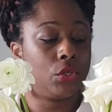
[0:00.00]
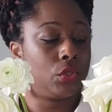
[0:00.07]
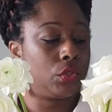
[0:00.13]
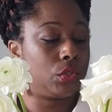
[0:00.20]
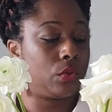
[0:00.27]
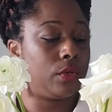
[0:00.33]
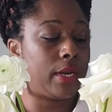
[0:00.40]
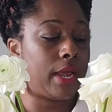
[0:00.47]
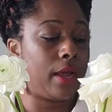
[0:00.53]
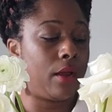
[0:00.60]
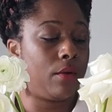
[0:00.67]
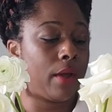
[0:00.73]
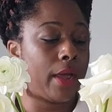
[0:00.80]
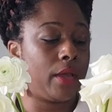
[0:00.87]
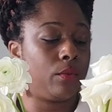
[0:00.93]
So
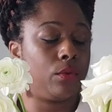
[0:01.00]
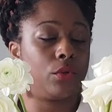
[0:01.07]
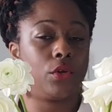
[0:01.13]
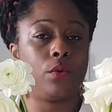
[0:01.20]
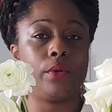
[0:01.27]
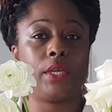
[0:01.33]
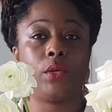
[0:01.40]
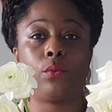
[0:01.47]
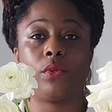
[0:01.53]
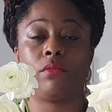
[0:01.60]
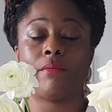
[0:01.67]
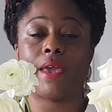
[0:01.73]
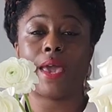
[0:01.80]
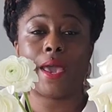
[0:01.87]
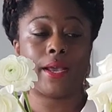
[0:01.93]
now I will go in with
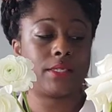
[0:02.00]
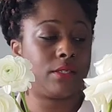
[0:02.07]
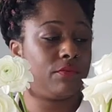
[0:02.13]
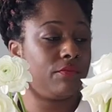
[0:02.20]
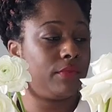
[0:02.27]
my accent